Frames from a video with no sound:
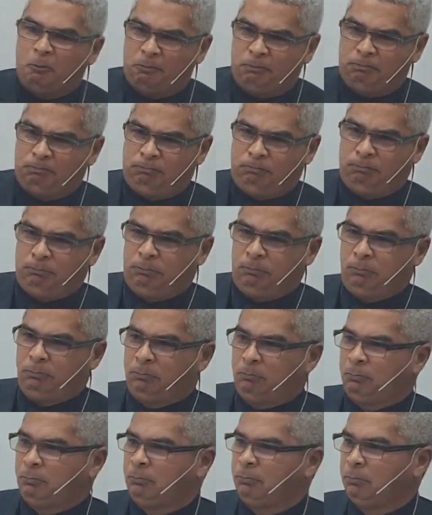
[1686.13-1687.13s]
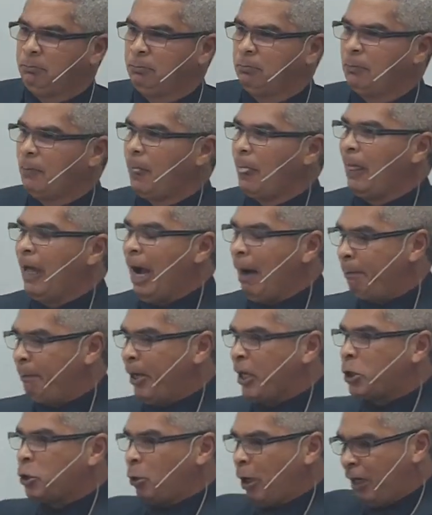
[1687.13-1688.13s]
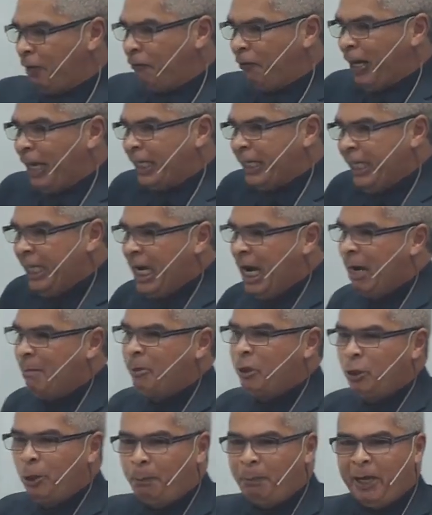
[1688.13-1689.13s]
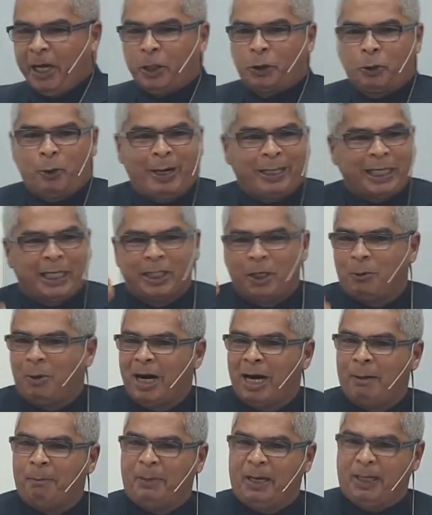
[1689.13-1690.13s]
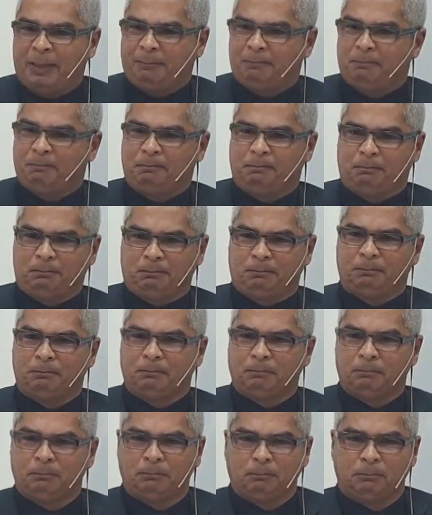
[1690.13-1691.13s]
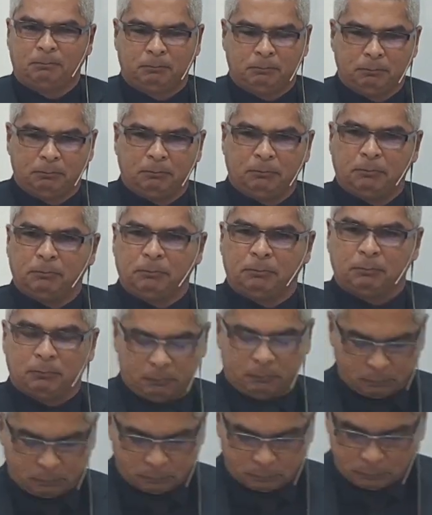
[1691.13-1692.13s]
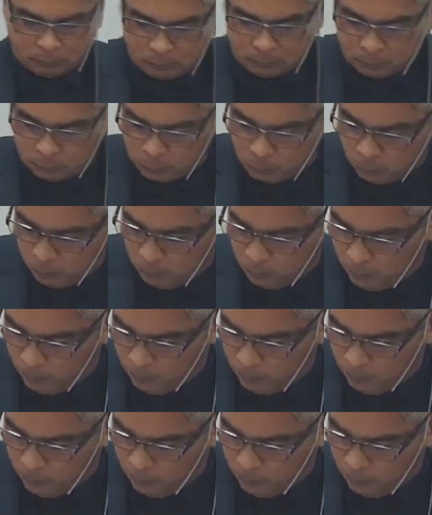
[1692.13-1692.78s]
And love is forgiveness. The person that says that love and does not forgive, that person doesn't love.